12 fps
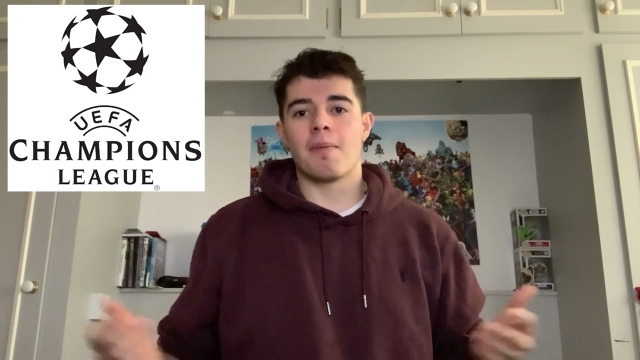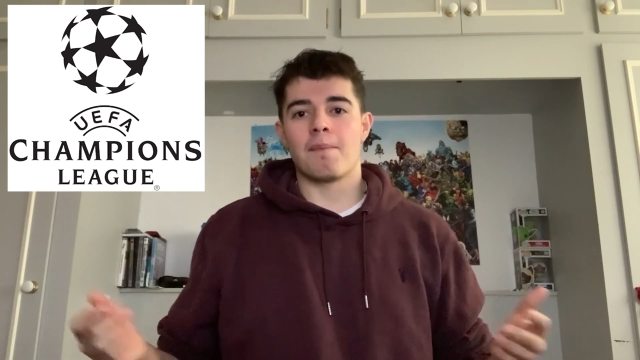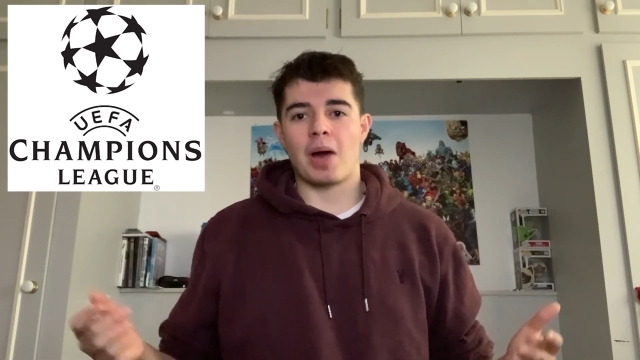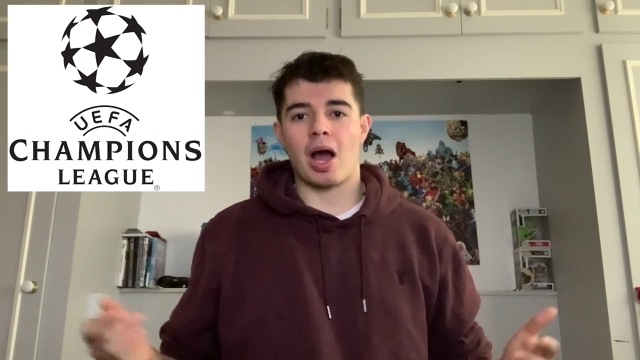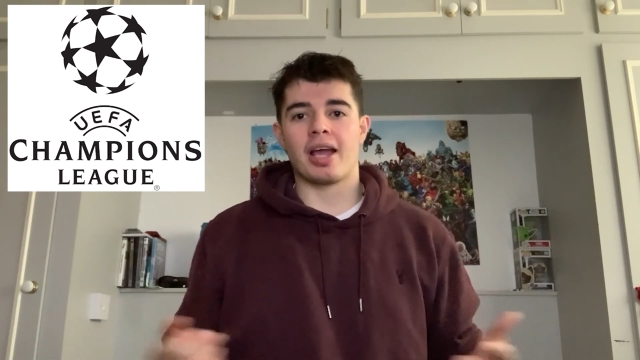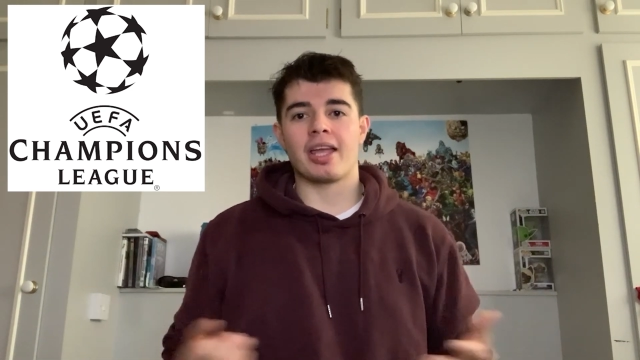
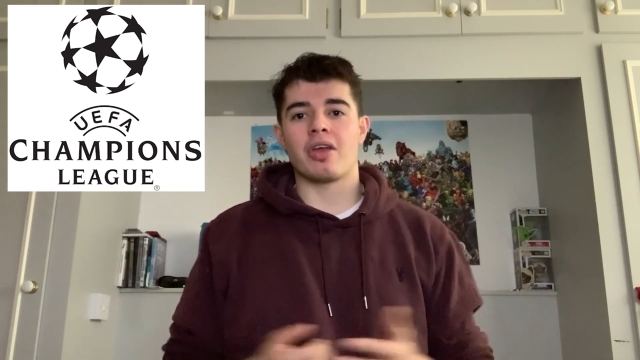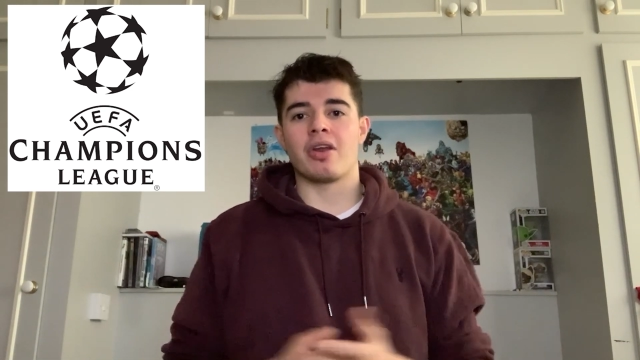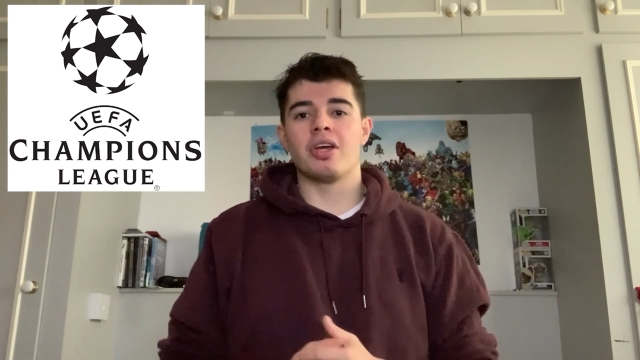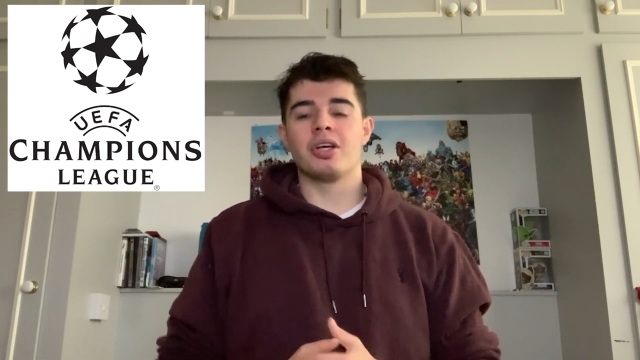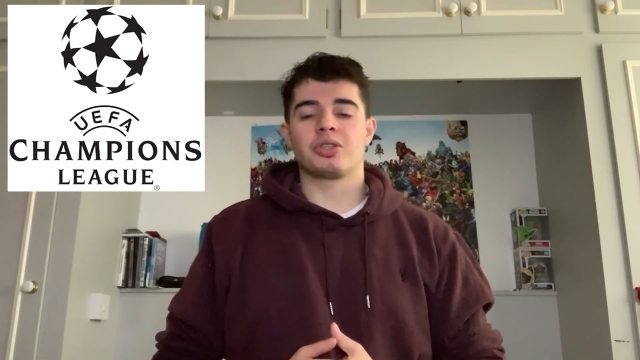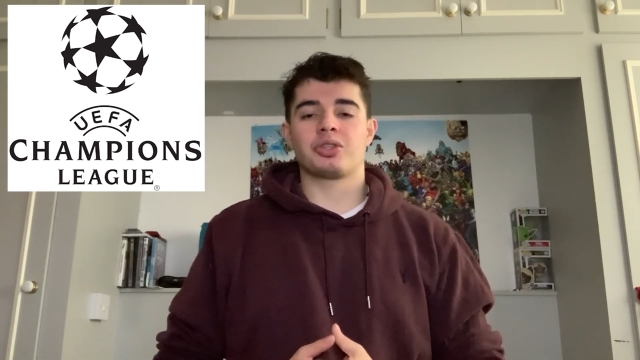Bayern
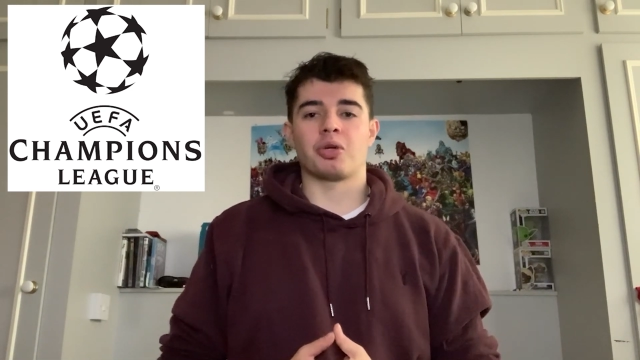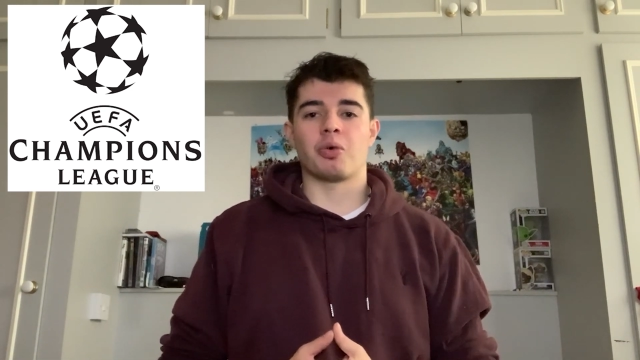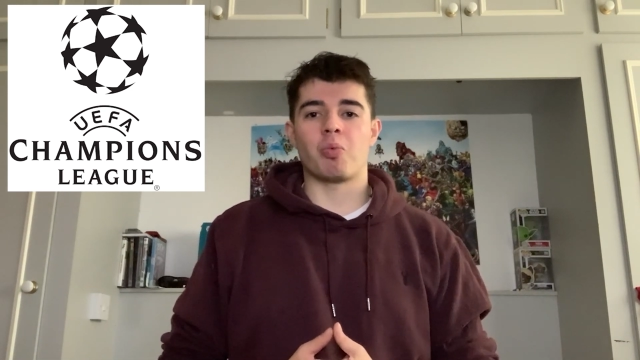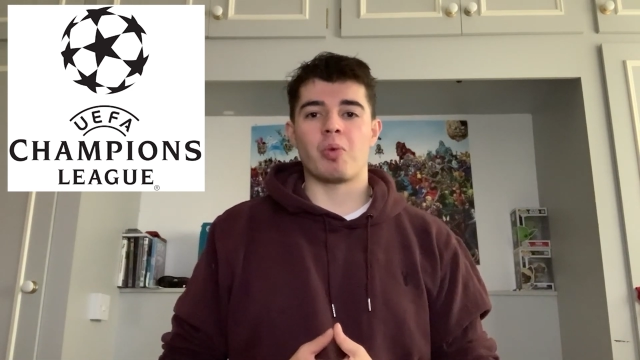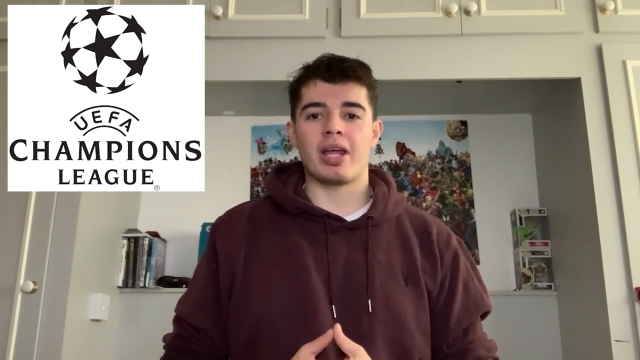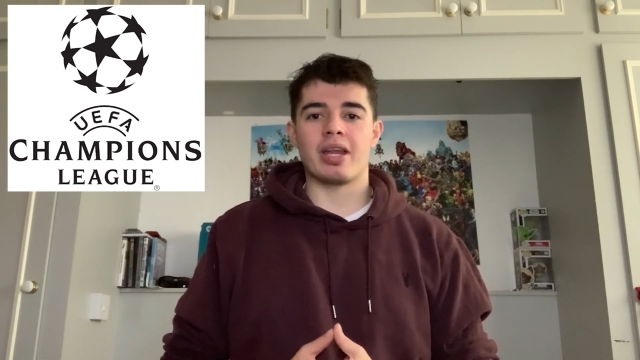to
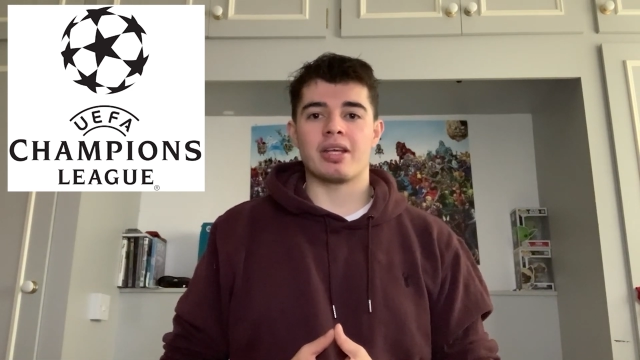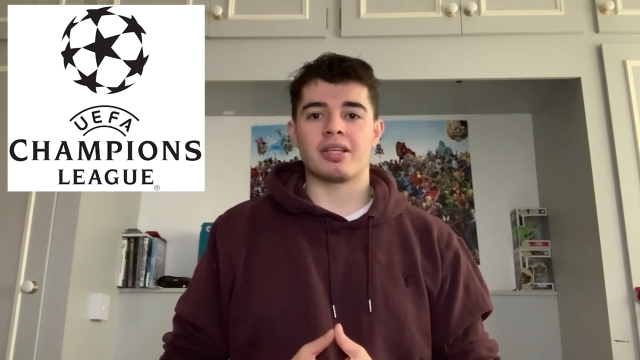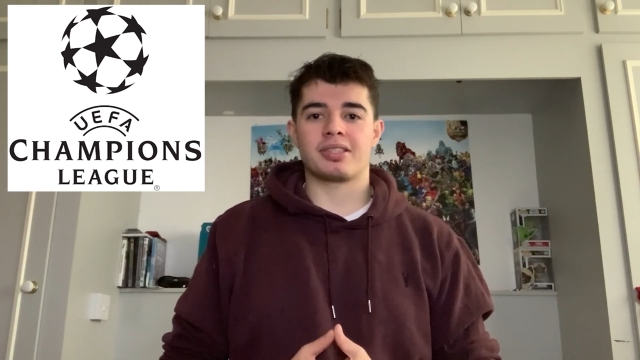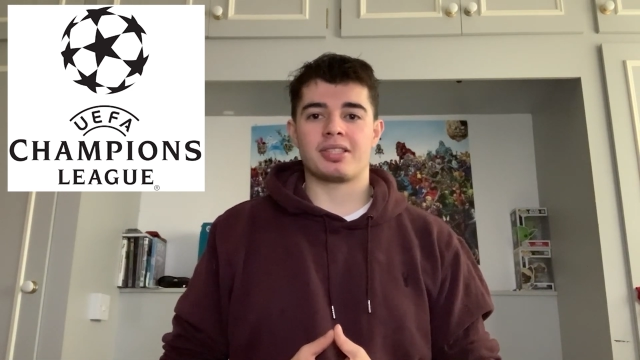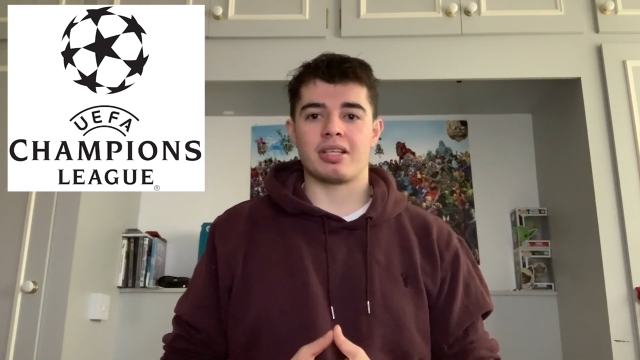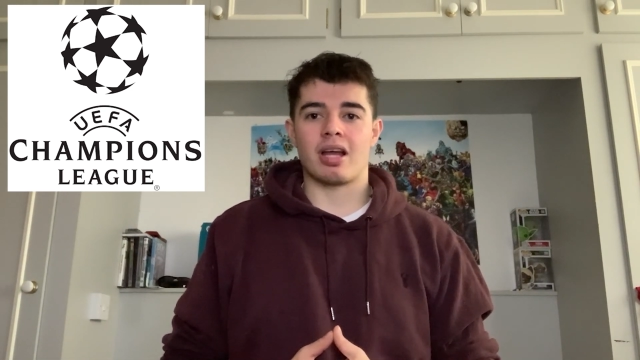win
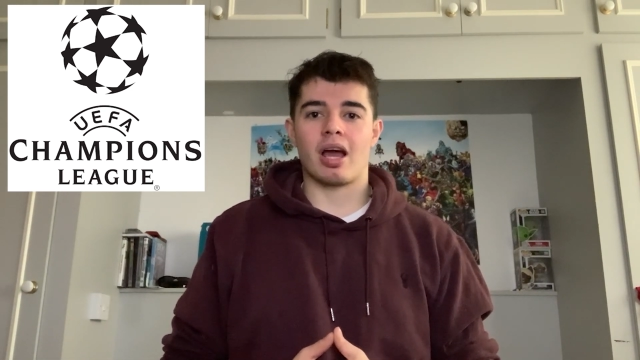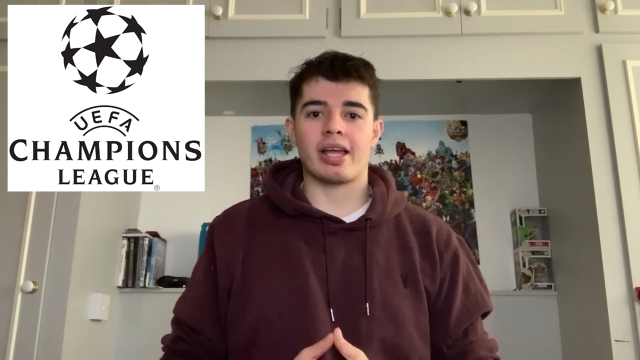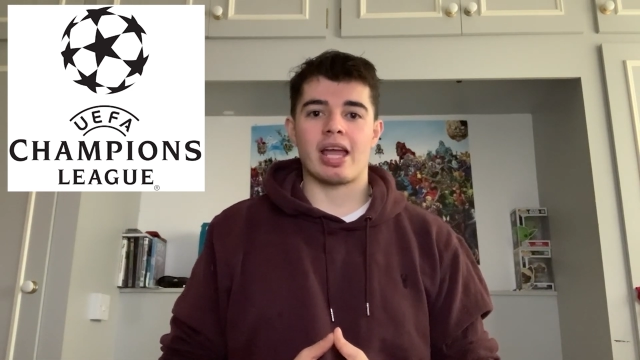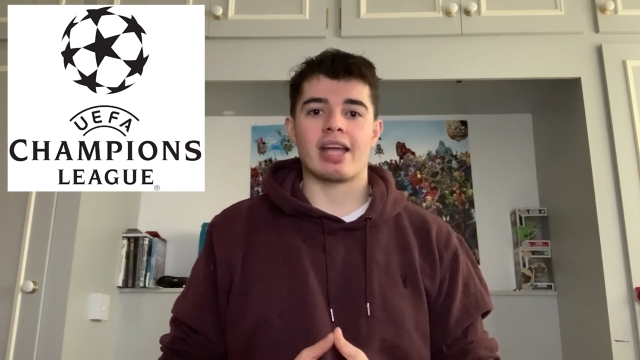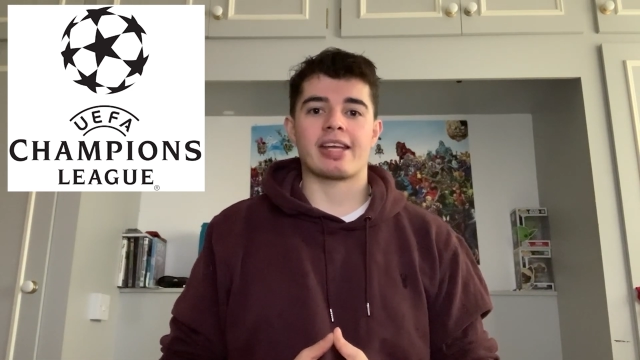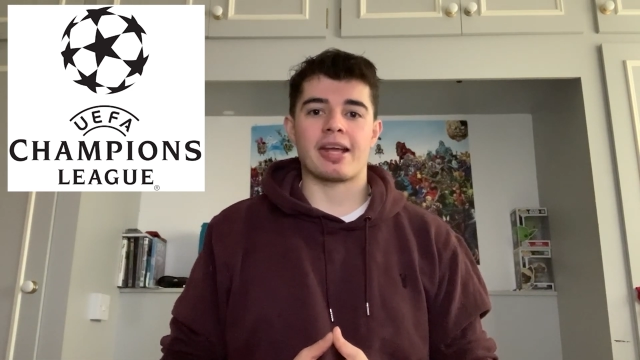tonight
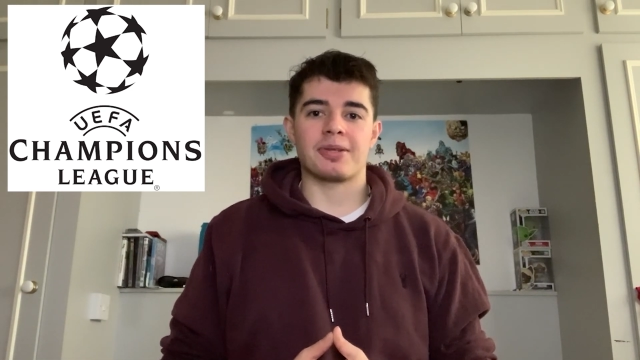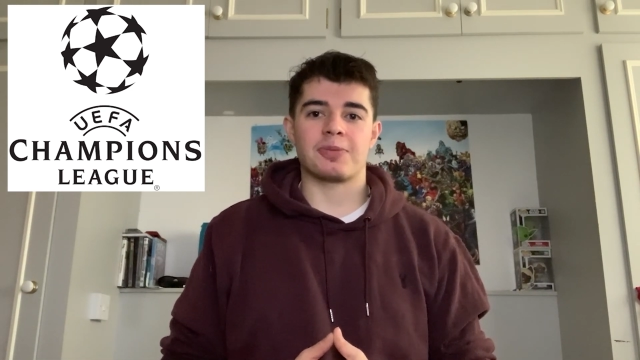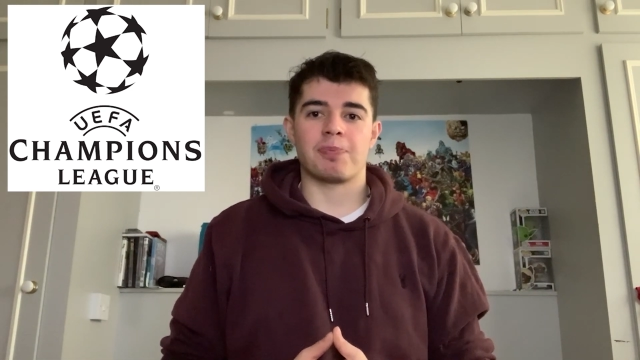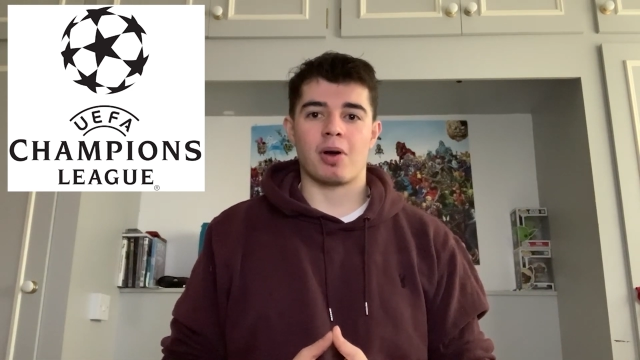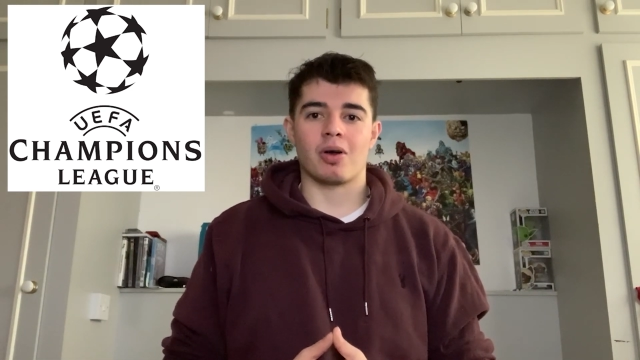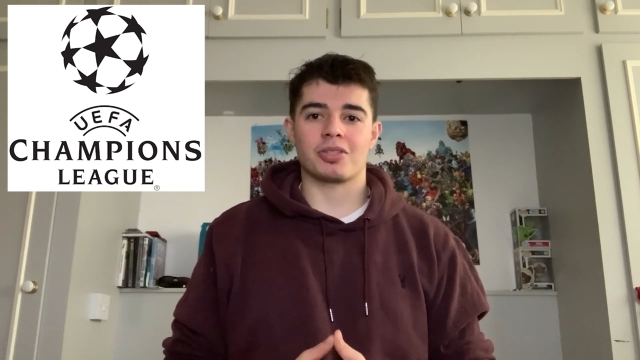
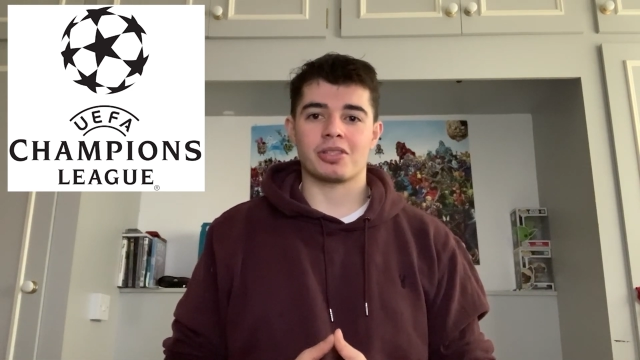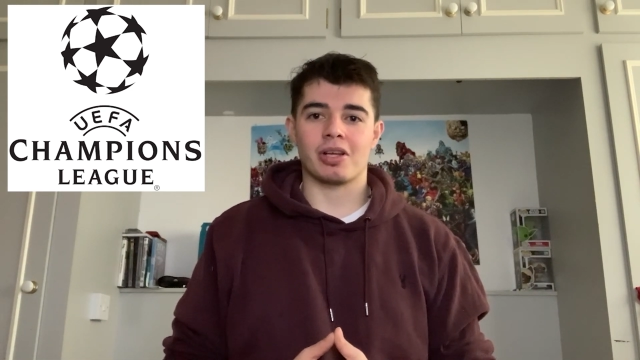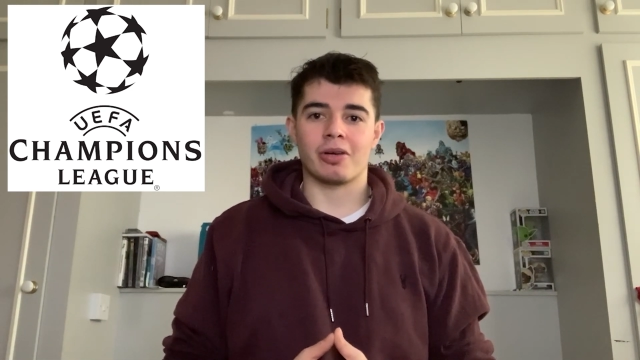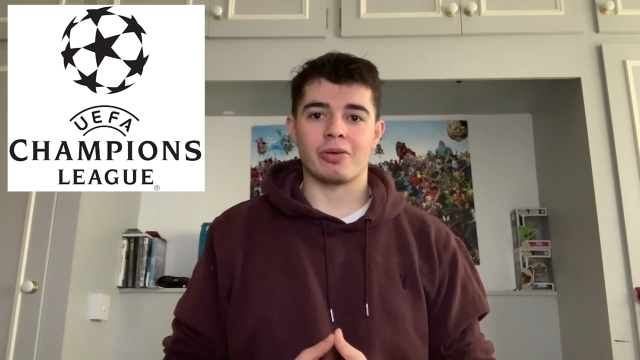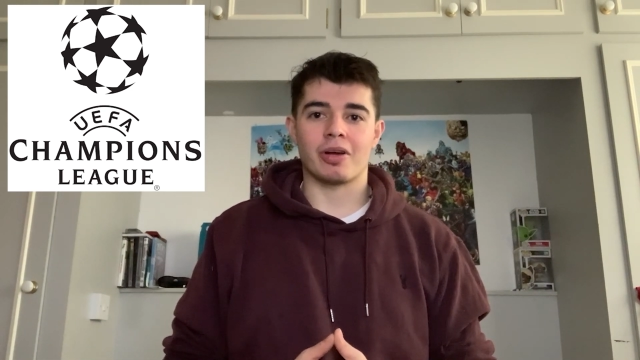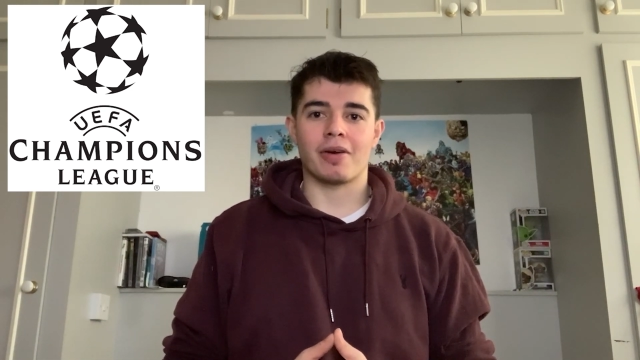against
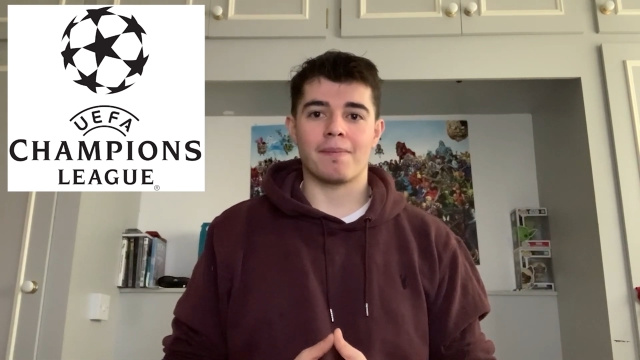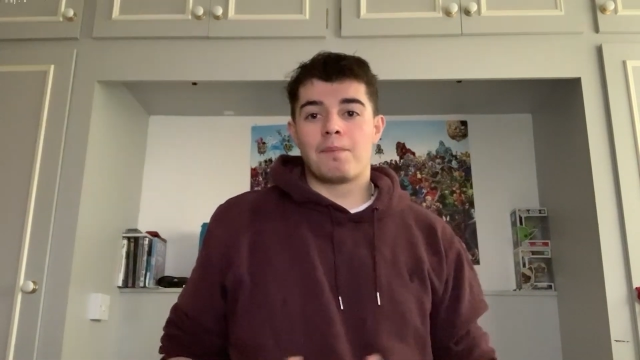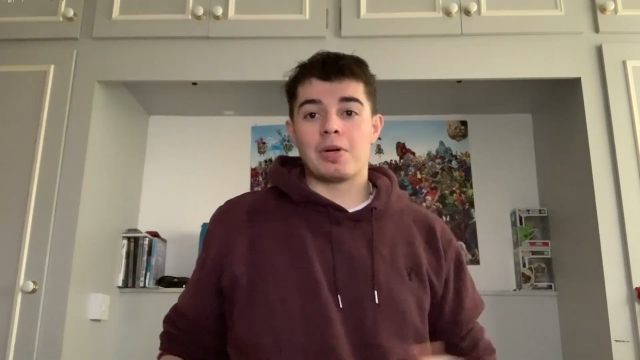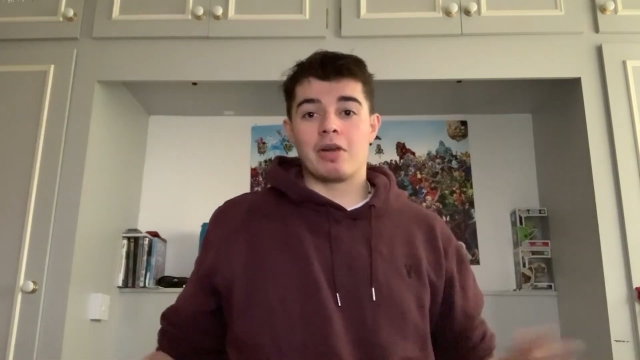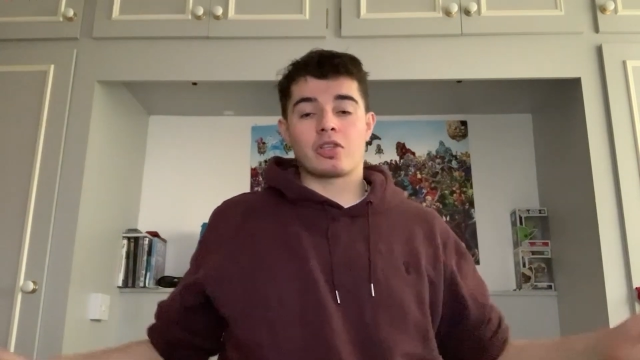Barcelona. But of